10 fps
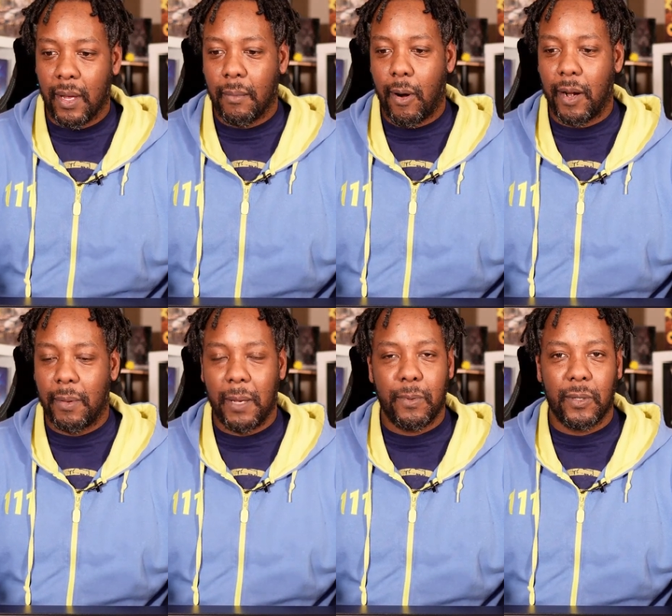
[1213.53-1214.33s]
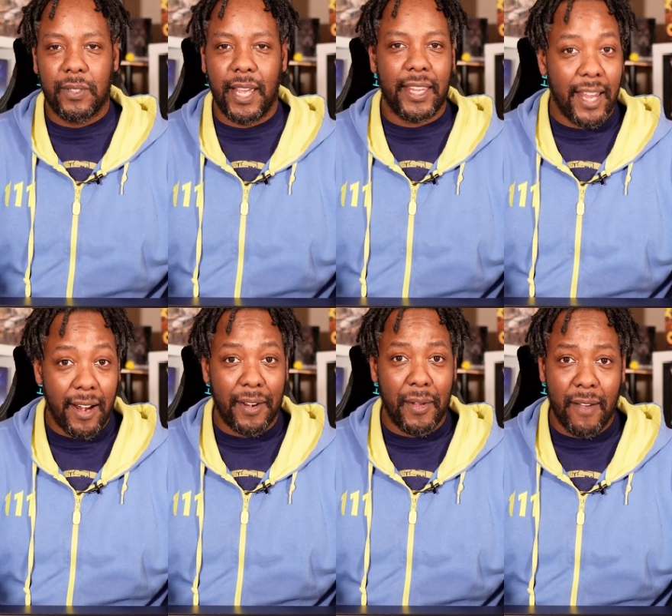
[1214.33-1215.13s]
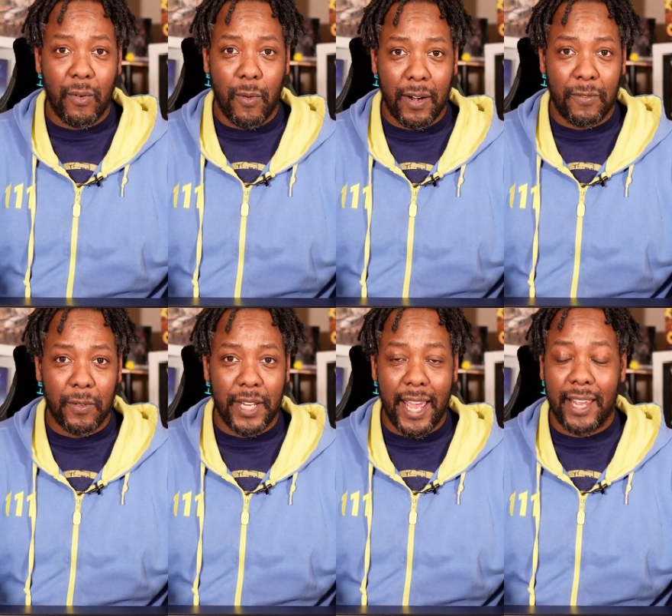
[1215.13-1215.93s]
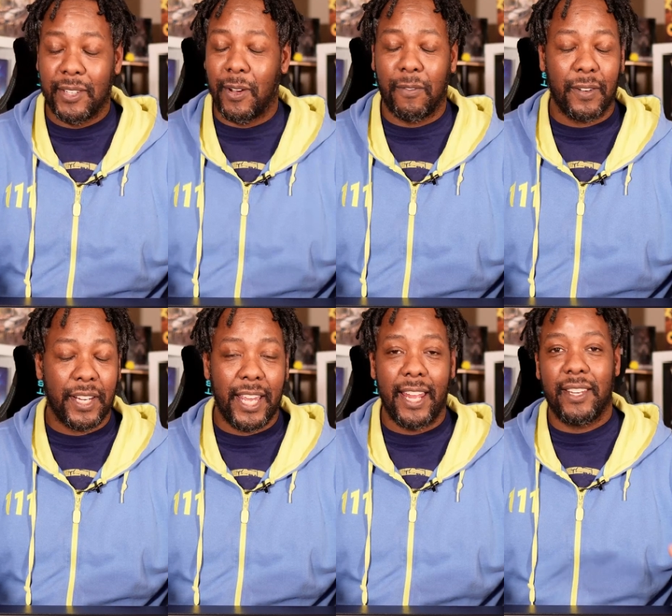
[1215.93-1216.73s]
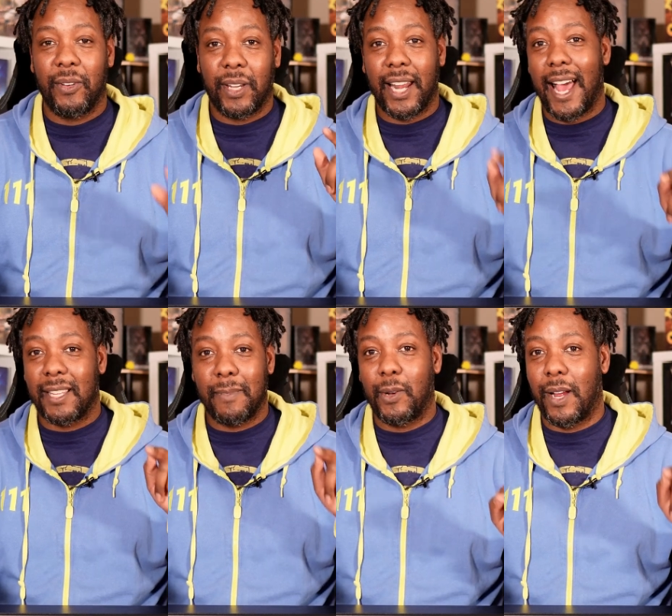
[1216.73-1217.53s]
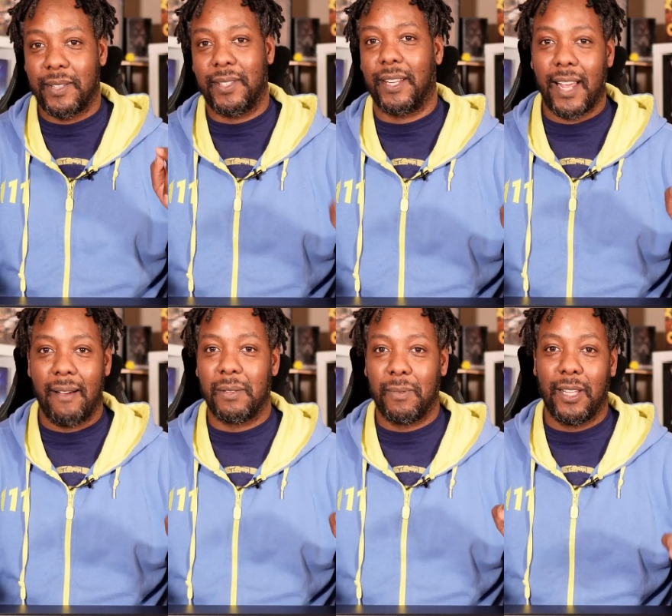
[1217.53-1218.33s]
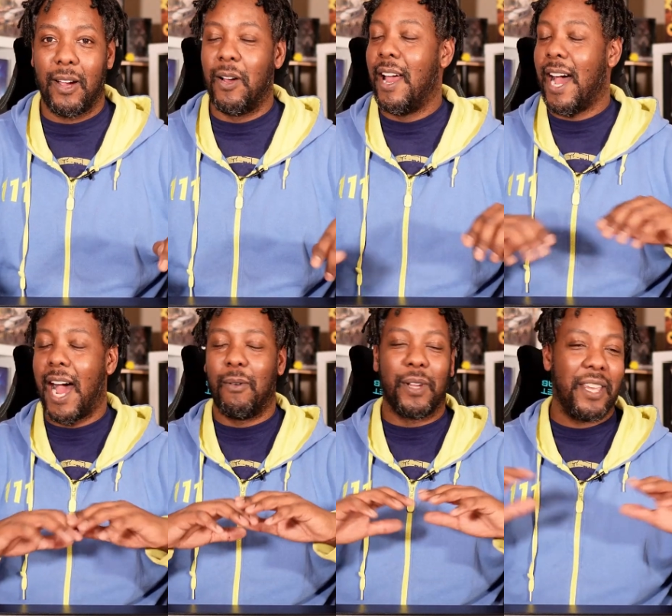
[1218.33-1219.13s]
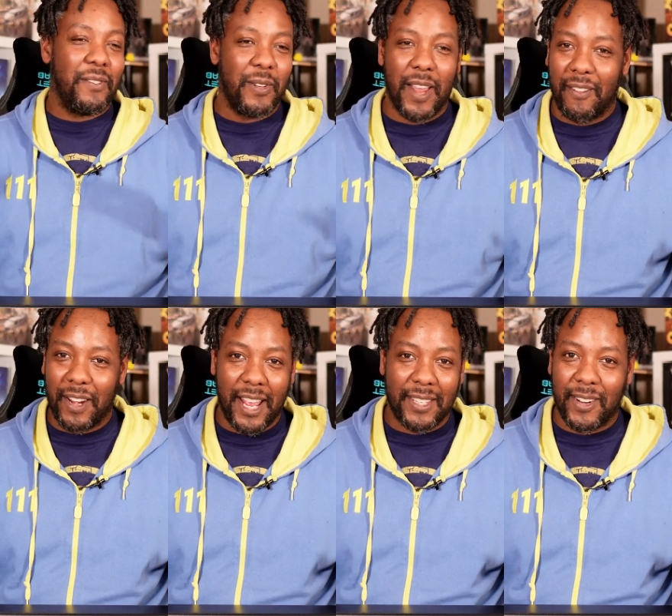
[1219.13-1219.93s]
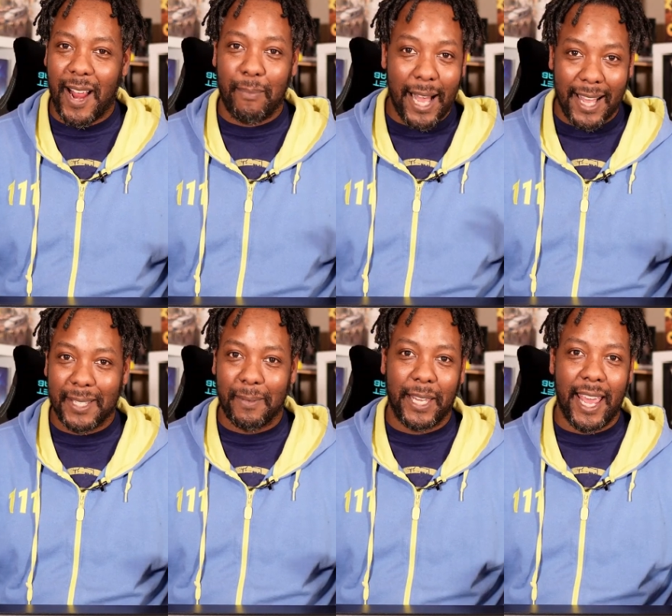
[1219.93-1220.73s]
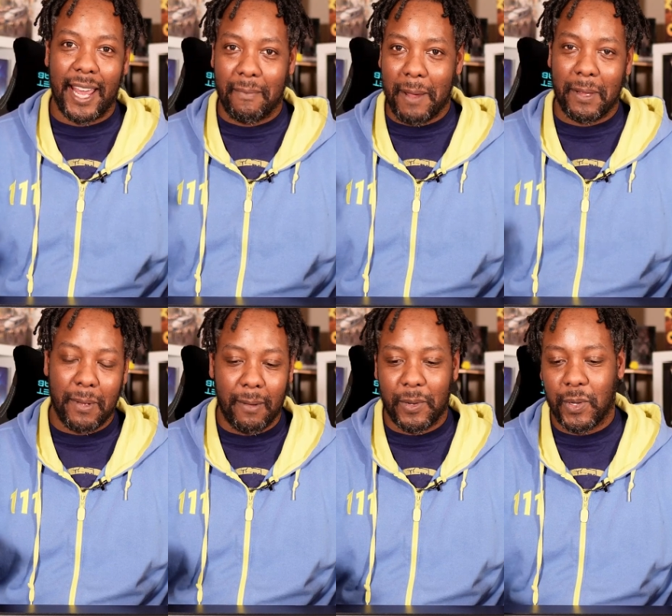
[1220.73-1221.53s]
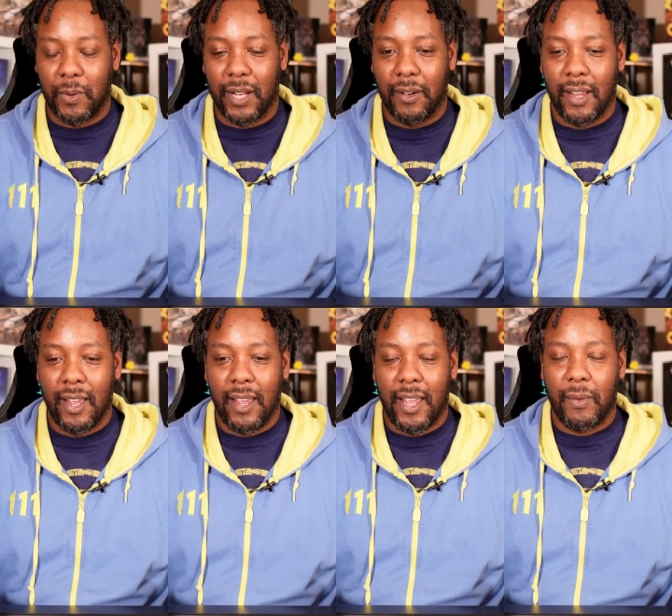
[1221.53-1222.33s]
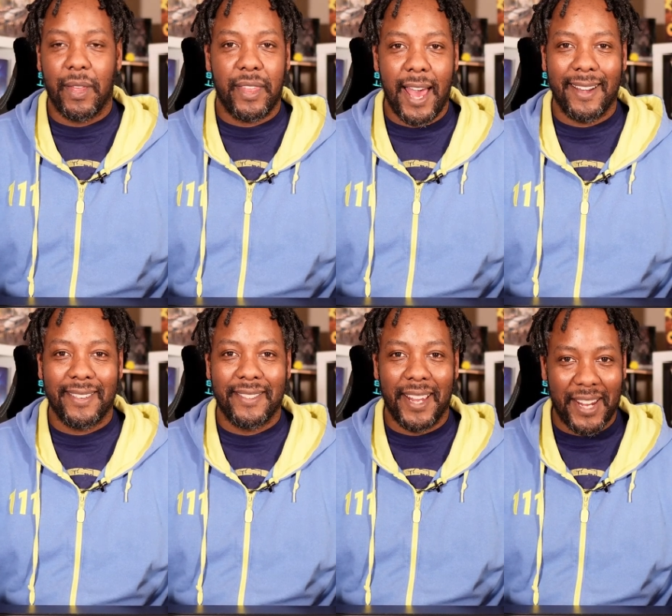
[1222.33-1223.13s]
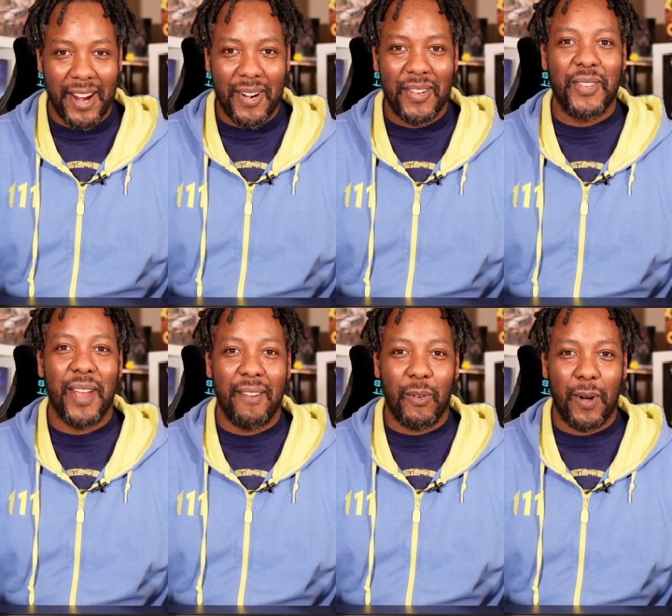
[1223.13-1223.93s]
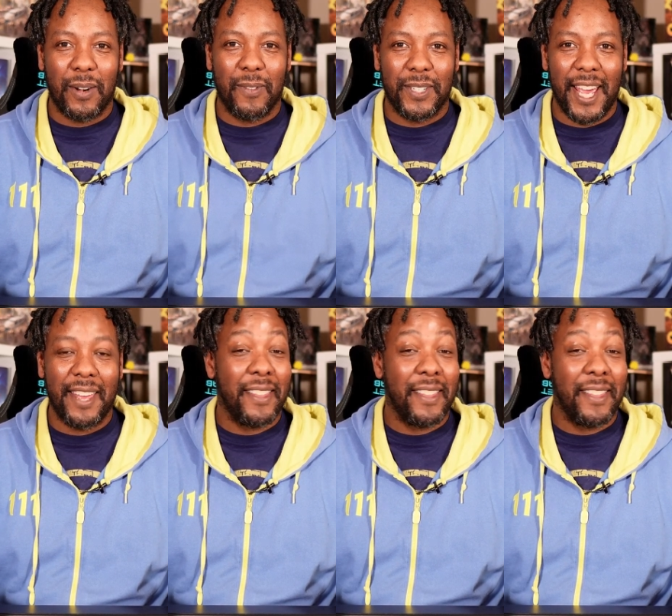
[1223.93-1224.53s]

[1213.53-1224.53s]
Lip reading: Party people, take care. You have a wonderful day. Don't forget, you can ask me questions in the comments below. I will give you every answer I possibly can, and maybe the publisher will. And with that, take care. You have a wonderful day.